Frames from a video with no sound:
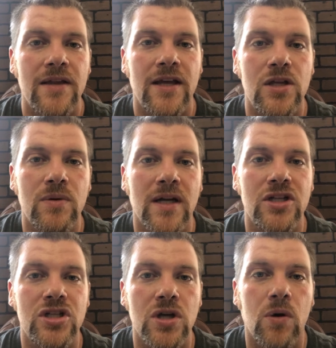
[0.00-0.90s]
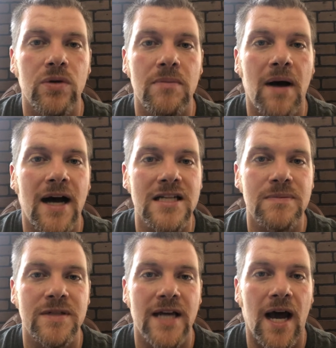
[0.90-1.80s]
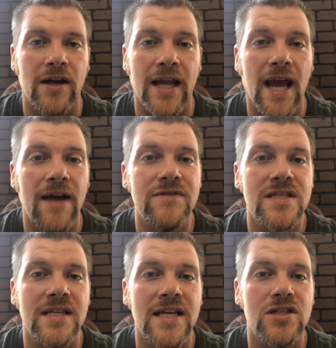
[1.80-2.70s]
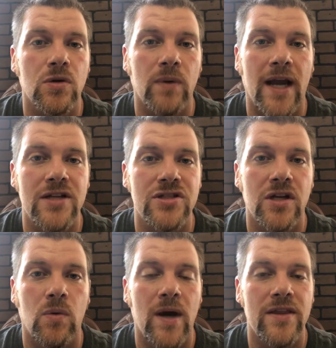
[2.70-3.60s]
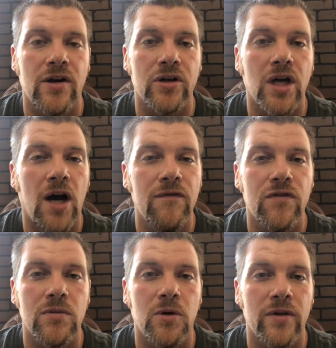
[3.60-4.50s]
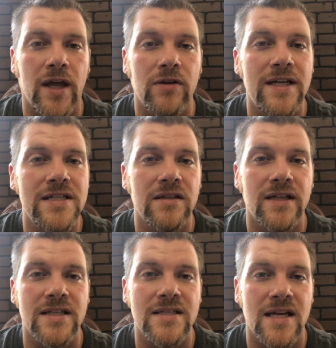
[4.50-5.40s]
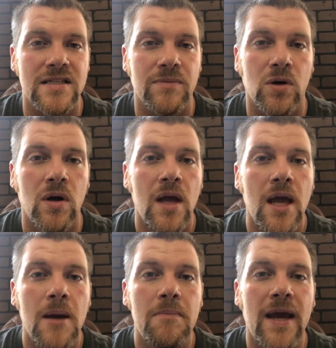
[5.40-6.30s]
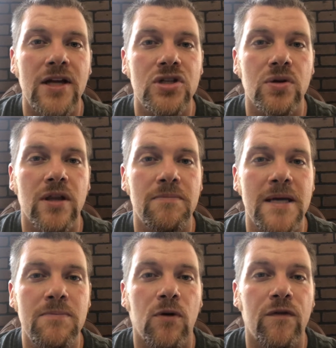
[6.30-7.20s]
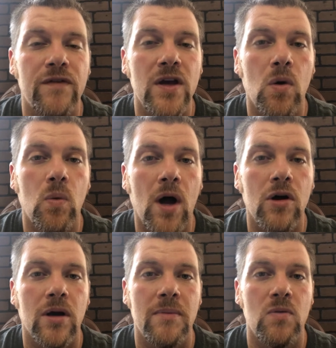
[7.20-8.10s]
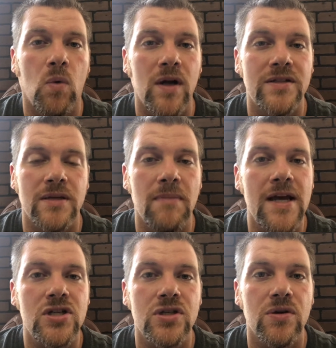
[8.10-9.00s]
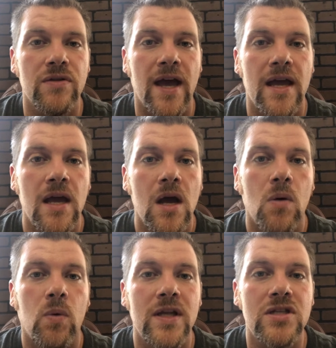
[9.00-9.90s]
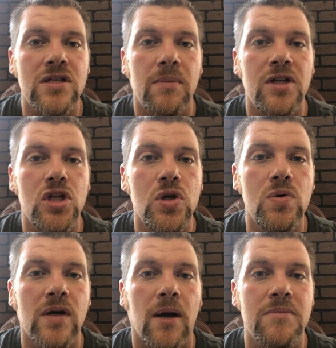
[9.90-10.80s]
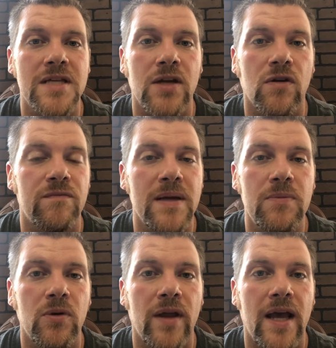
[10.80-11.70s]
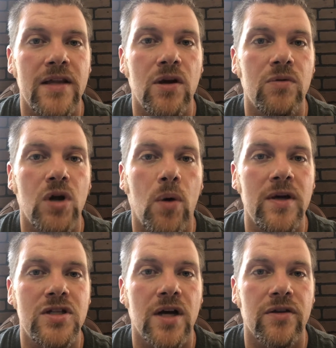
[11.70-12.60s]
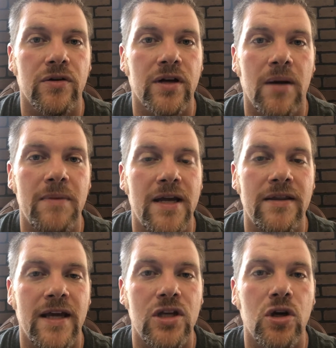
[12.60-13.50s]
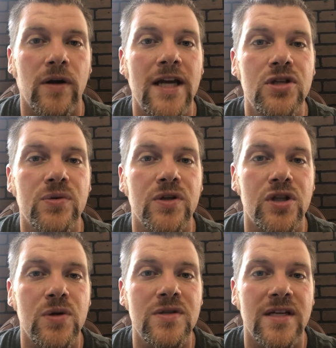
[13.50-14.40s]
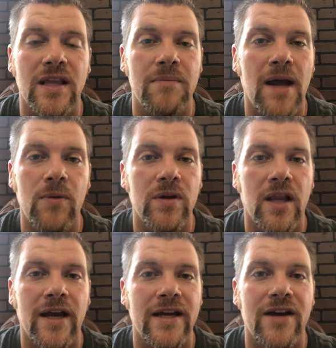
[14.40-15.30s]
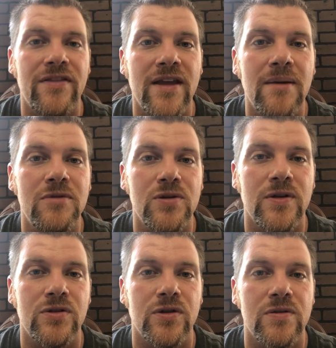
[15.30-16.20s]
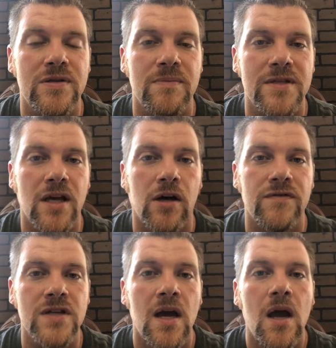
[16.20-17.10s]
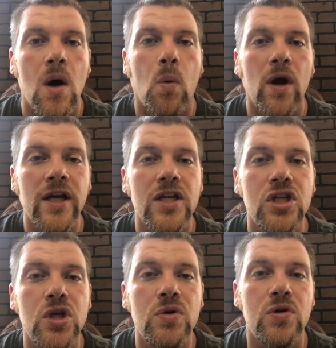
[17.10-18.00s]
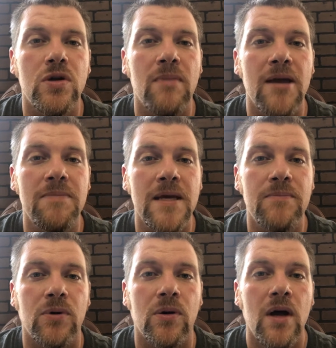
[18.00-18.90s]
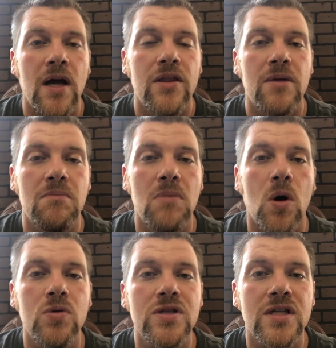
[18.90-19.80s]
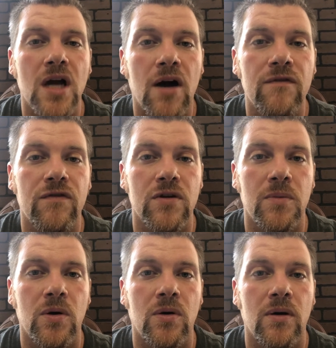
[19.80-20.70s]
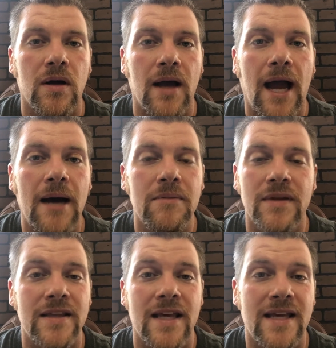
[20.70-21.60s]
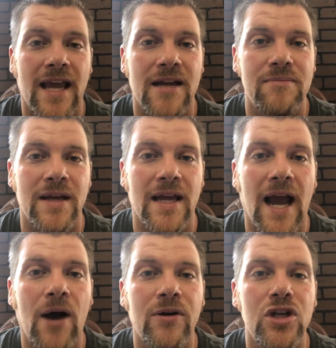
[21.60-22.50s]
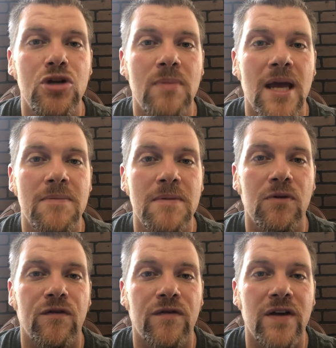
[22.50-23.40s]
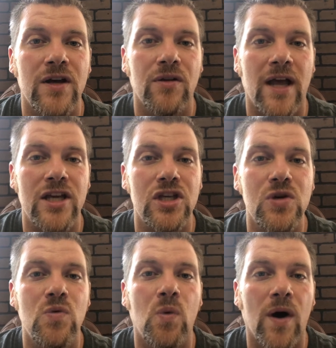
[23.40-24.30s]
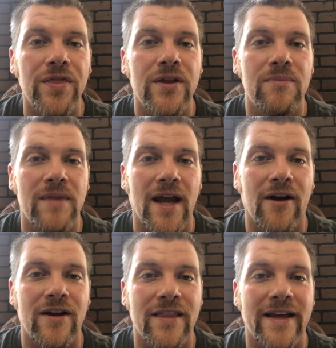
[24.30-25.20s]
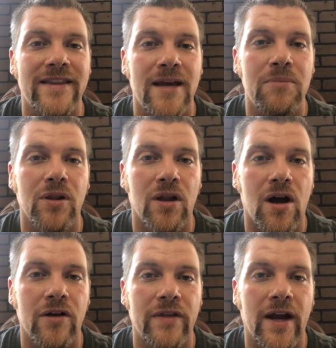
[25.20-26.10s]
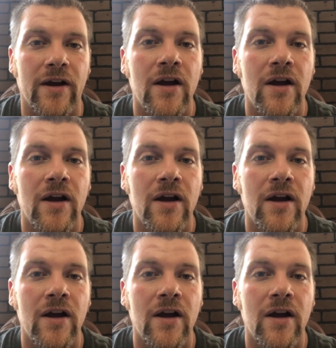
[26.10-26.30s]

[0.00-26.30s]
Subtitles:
you can show them hospitality. Have seats arranged in a way that are comfortable and that are easily accessible. Make sure that people feel welcome and wanted. Make sure that when someone new comes in, or if people that don't know each other come in, that you're introducing them, not relying on them to introduce themselves. What can you do to make people the most comfortable that they can be? How can you make people feel like you want them there and like they belong there?